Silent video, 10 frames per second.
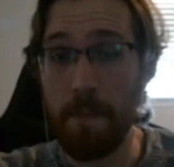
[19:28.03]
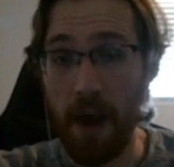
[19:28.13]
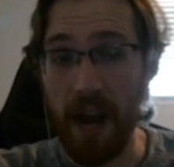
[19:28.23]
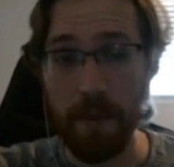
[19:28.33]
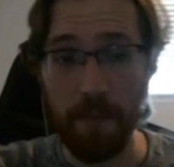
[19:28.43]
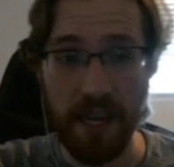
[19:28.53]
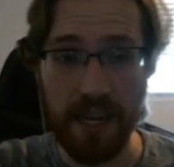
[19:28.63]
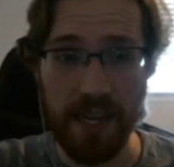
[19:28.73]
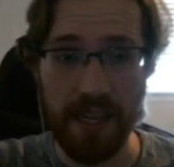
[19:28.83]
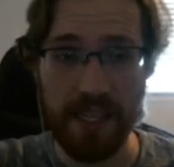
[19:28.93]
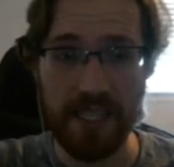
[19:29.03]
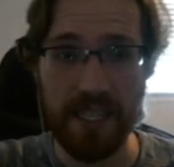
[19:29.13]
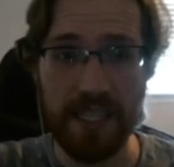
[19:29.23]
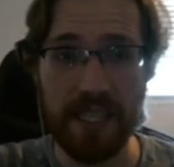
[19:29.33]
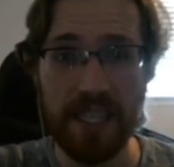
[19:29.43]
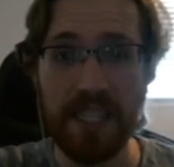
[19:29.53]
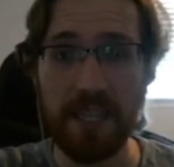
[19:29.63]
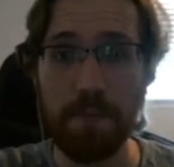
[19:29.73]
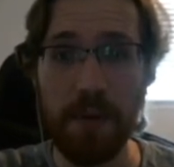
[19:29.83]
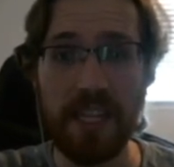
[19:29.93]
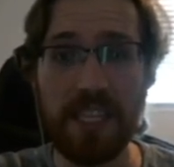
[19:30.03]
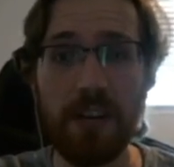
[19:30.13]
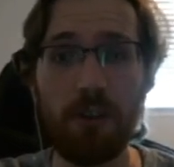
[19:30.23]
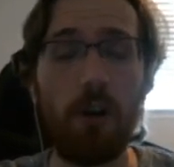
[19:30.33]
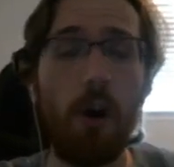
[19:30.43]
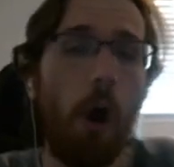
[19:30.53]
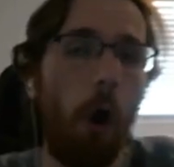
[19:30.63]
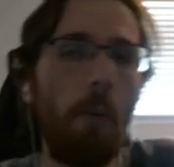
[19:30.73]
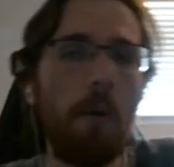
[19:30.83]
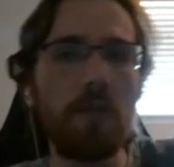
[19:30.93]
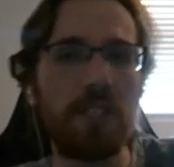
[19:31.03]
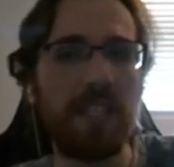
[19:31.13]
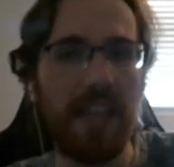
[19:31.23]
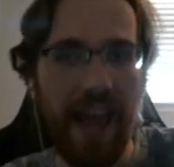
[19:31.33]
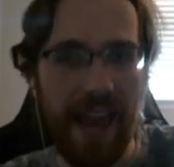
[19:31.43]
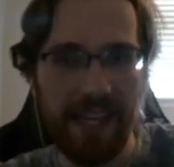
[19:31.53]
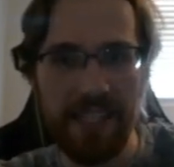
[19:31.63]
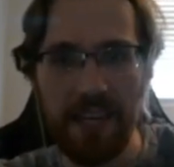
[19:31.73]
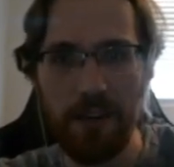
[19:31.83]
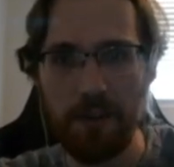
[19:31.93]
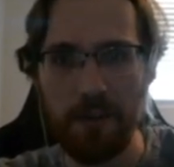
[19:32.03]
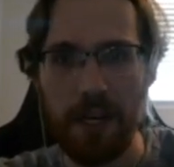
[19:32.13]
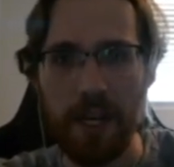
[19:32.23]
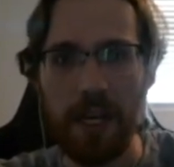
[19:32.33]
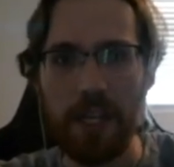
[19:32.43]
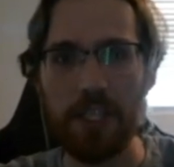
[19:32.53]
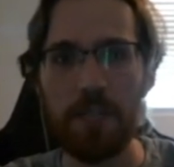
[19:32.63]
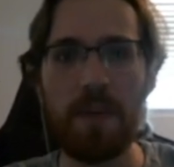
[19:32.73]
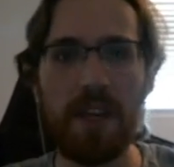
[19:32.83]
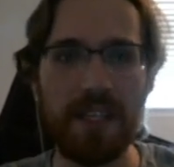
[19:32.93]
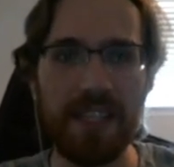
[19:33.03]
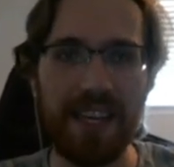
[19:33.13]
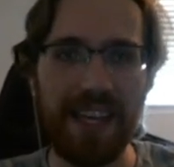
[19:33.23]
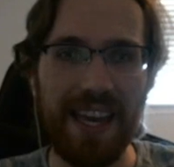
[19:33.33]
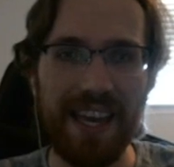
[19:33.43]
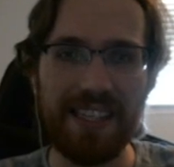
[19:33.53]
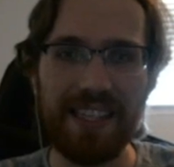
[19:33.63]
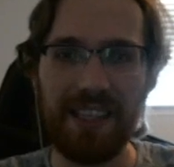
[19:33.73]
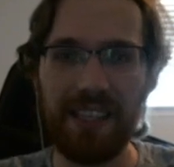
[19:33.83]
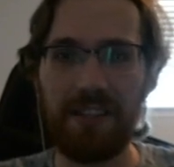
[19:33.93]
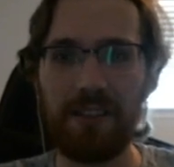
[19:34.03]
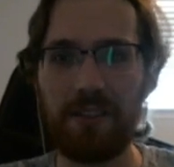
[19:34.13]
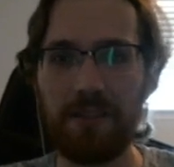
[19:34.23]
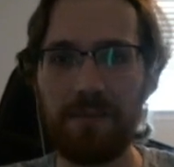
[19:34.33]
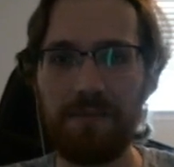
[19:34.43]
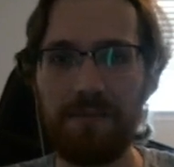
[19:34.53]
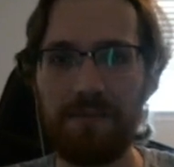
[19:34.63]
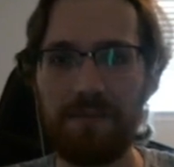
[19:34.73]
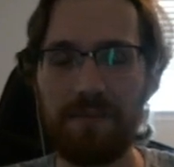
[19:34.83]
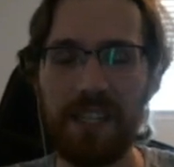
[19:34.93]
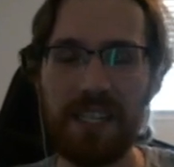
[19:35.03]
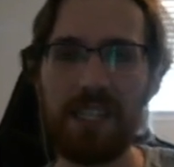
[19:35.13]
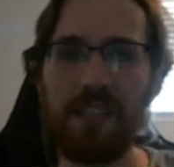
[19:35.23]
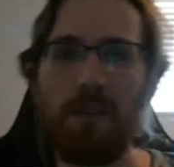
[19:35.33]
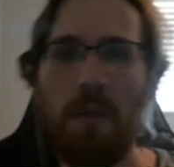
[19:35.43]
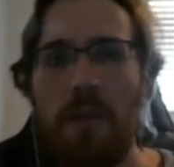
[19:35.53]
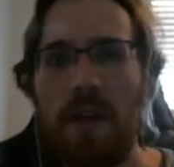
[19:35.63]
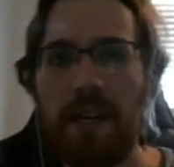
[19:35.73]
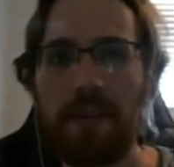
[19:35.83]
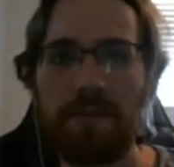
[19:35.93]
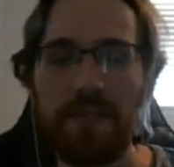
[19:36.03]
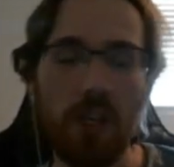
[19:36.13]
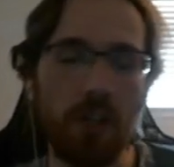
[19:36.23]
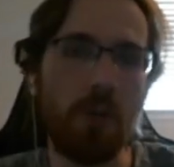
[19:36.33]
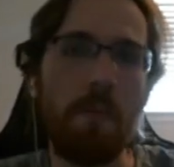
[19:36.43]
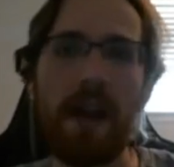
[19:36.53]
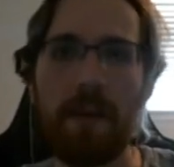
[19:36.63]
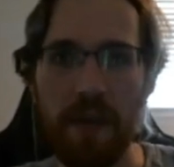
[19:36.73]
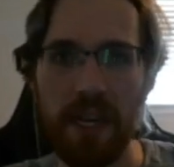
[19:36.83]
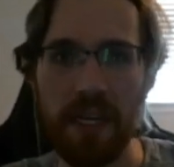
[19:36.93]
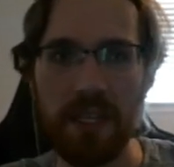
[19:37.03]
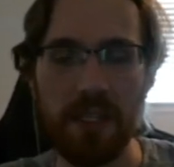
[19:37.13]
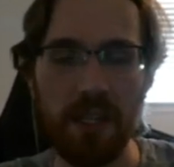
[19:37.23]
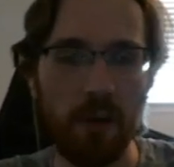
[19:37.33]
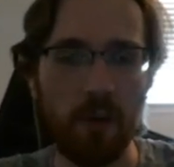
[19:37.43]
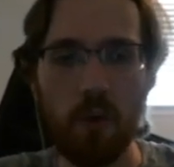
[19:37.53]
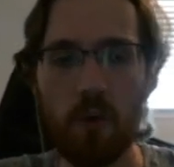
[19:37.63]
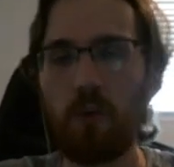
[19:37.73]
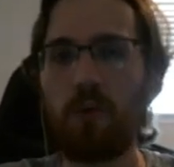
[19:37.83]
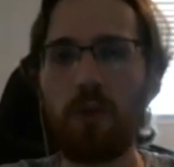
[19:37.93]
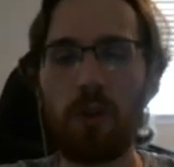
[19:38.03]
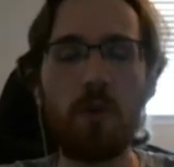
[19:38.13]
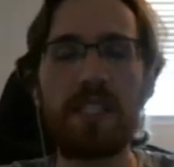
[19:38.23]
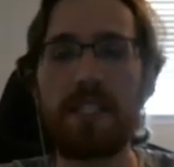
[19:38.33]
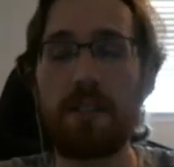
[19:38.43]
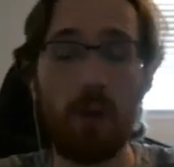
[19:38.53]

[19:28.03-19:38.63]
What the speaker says: my opinion, this is B tier, almost to A tier, just because like it is a little thin. It's also my opinion. So who's